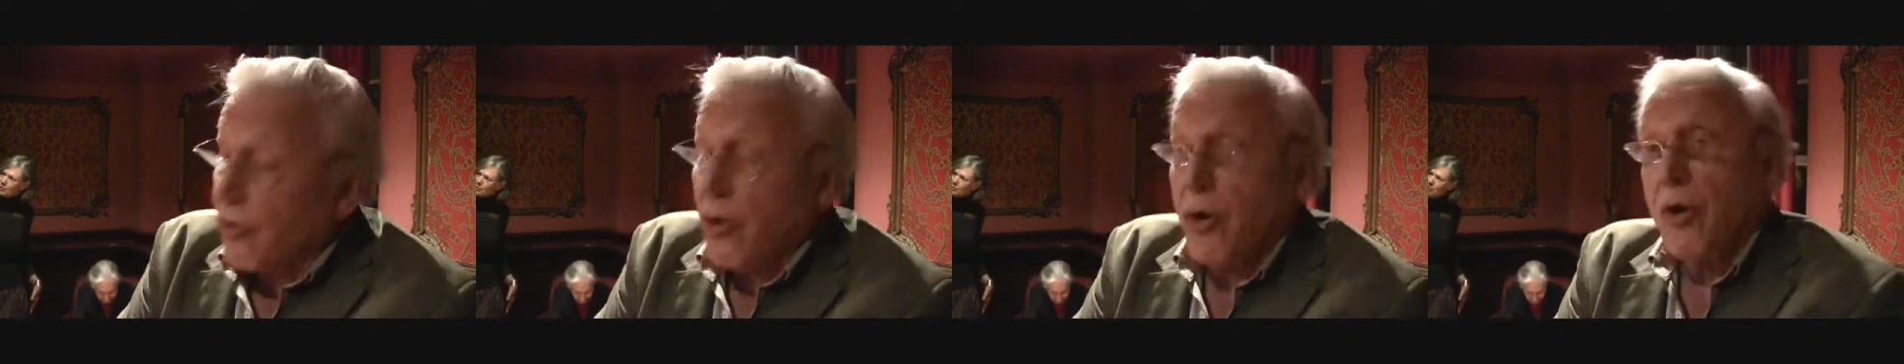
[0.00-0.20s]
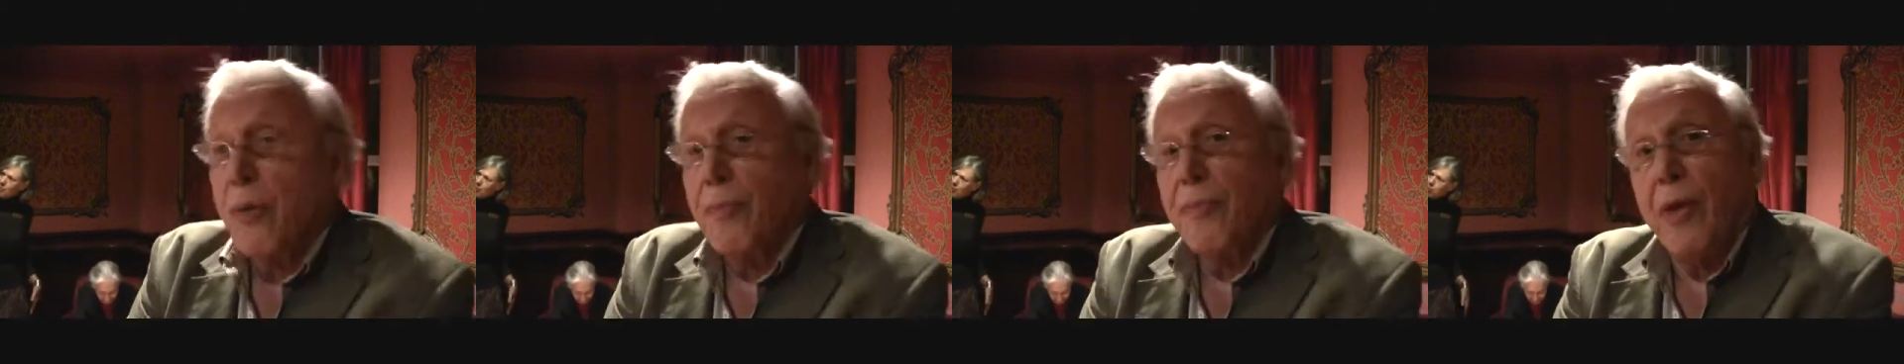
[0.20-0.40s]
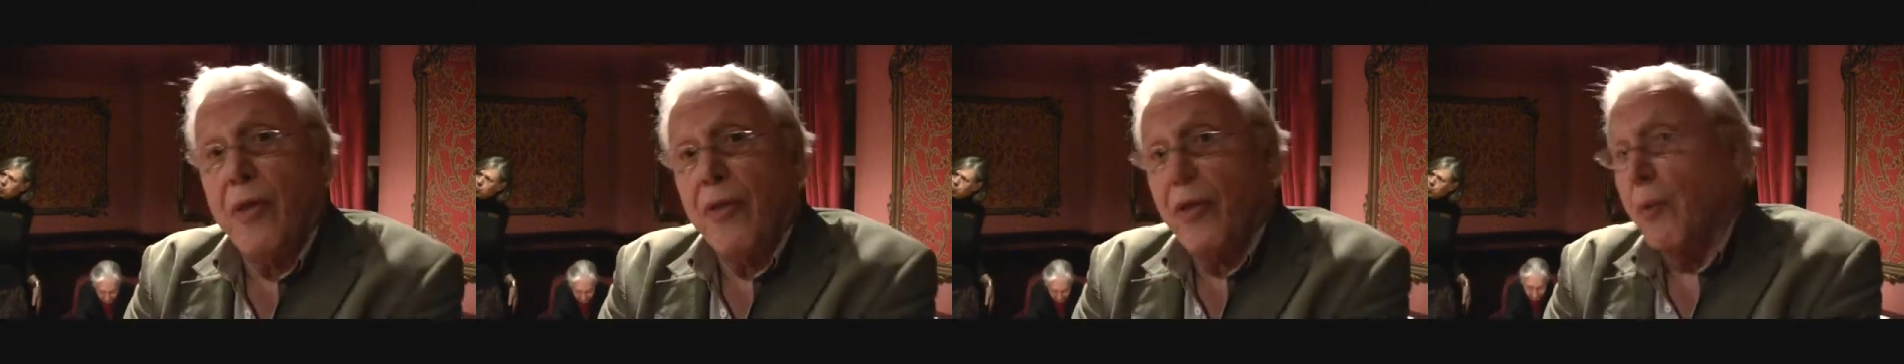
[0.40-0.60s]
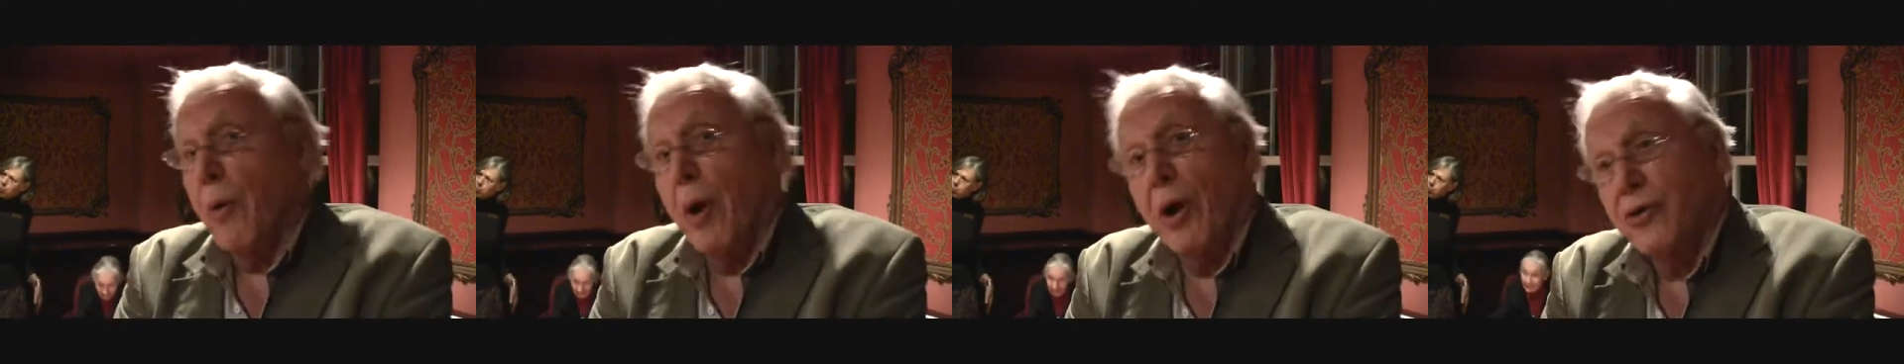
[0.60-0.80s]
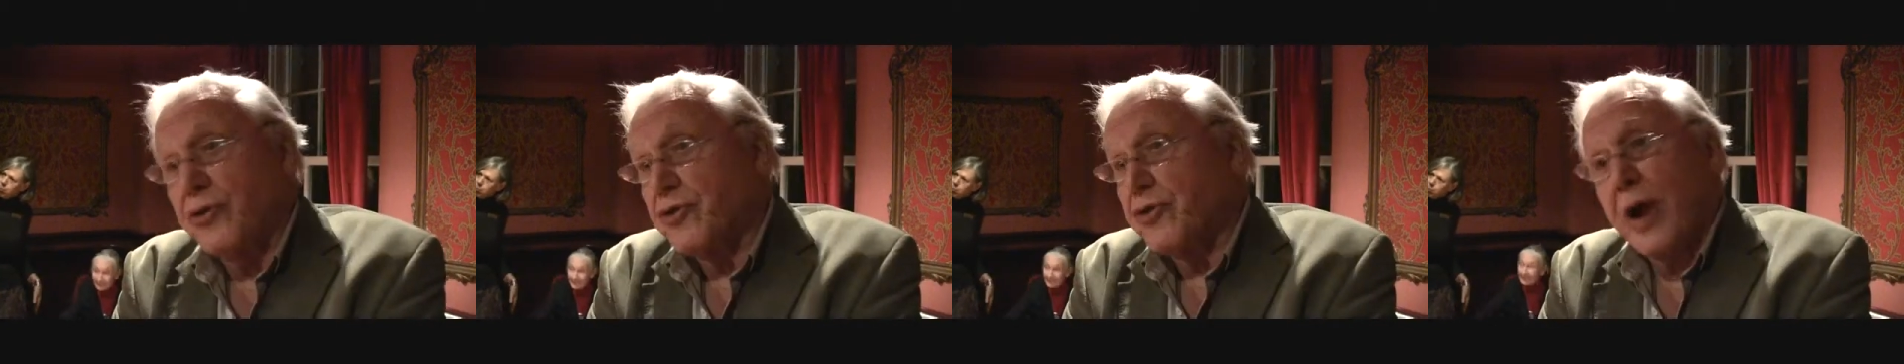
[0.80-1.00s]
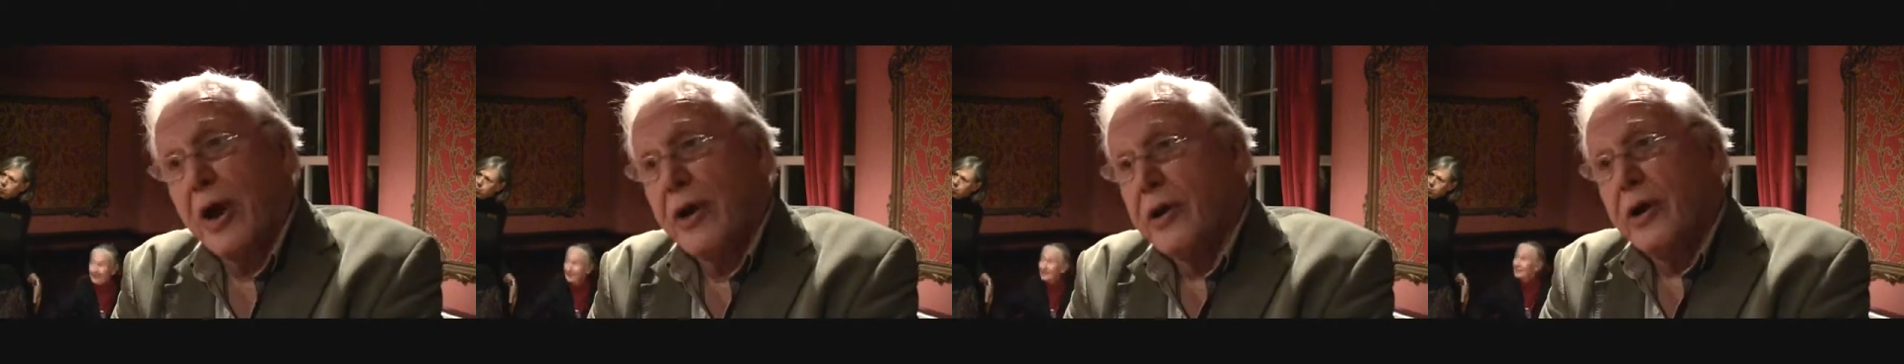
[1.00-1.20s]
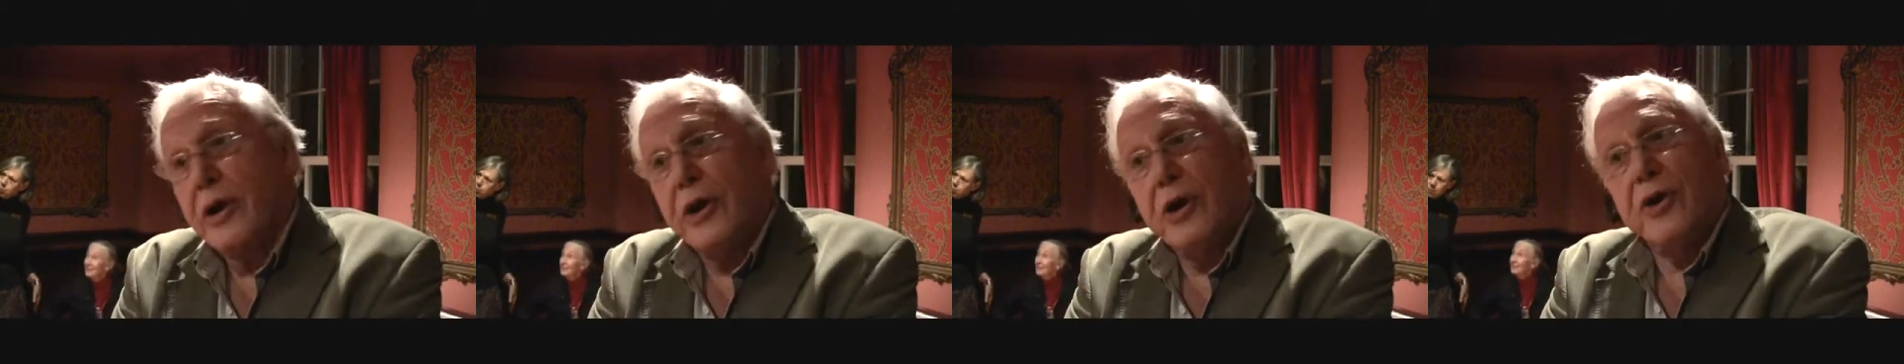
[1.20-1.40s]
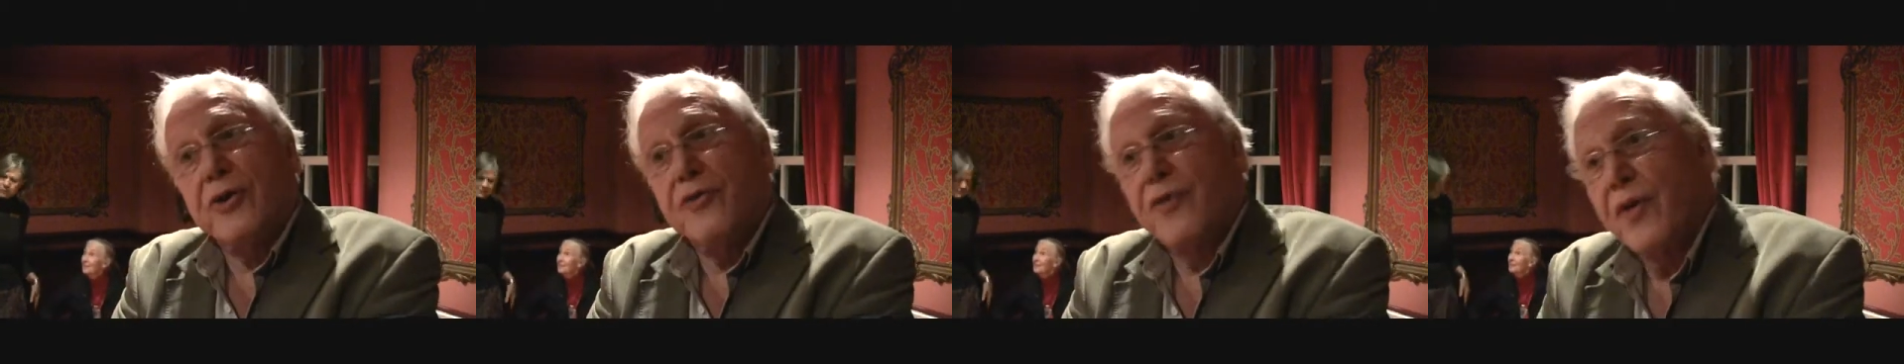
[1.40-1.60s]
room than there was 10
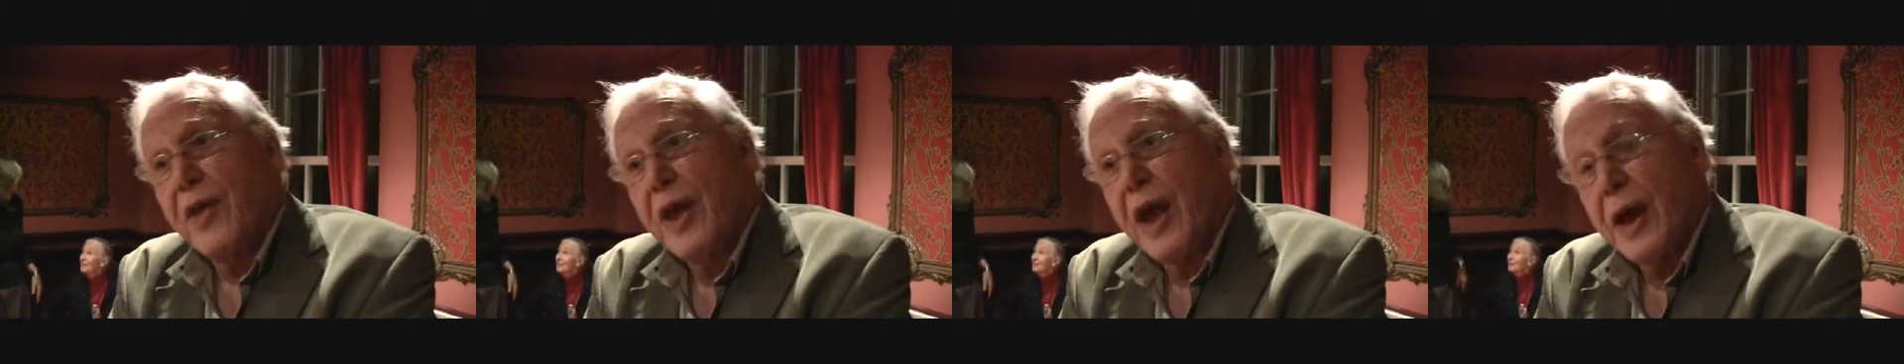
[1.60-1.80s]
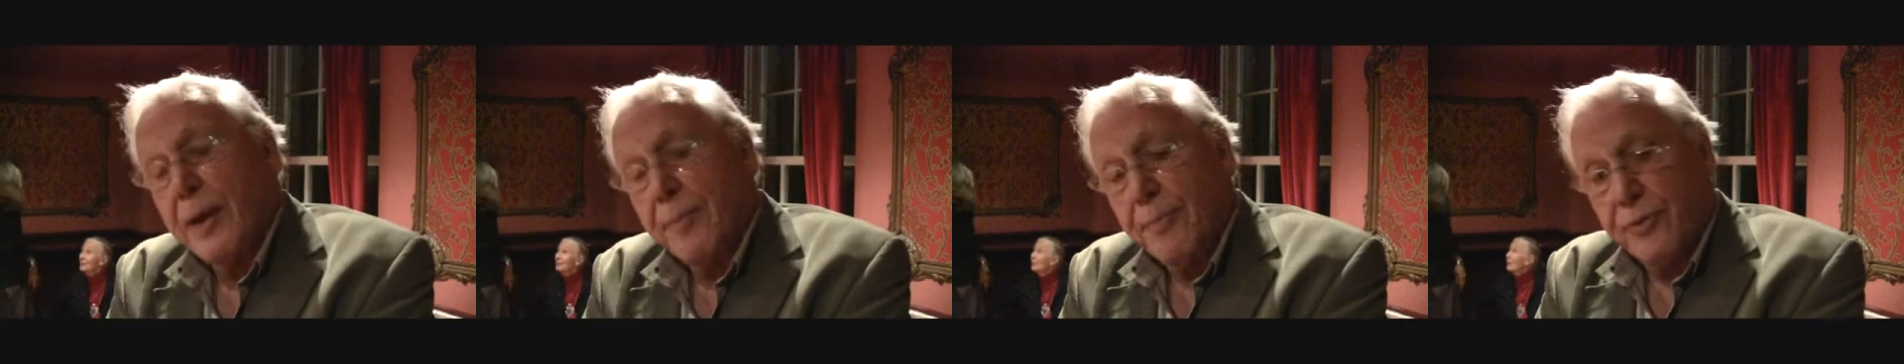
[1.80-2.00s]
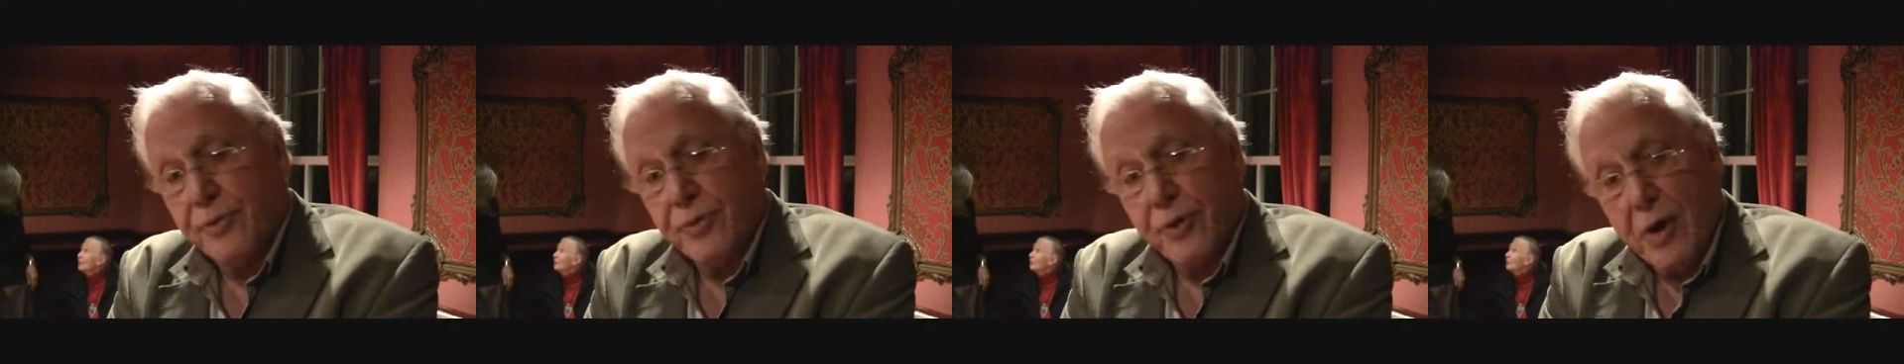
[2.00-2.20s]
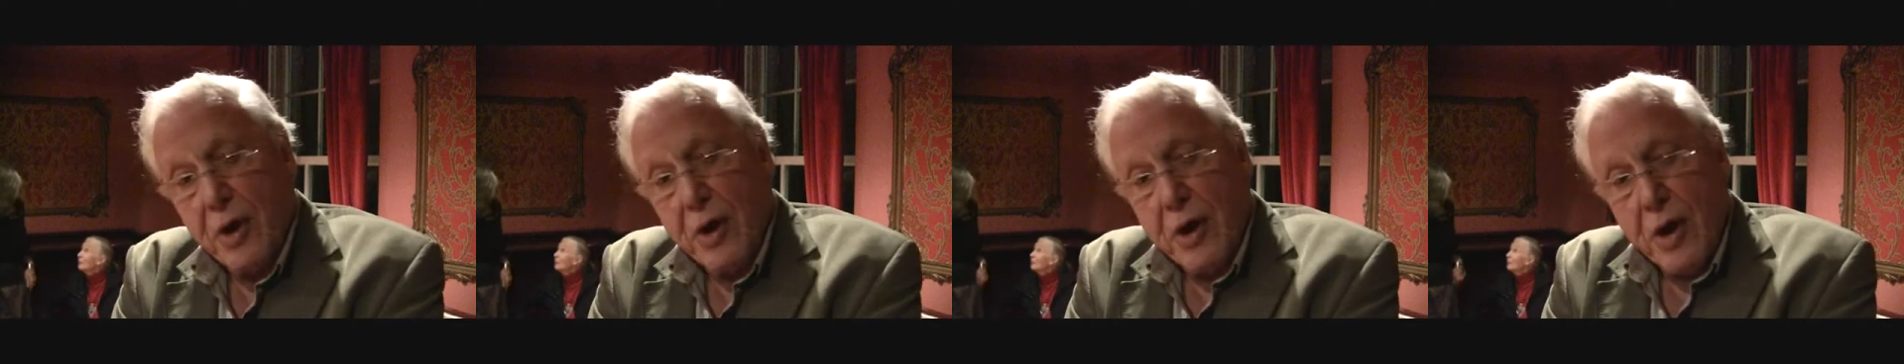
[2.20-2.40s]
years for the apes.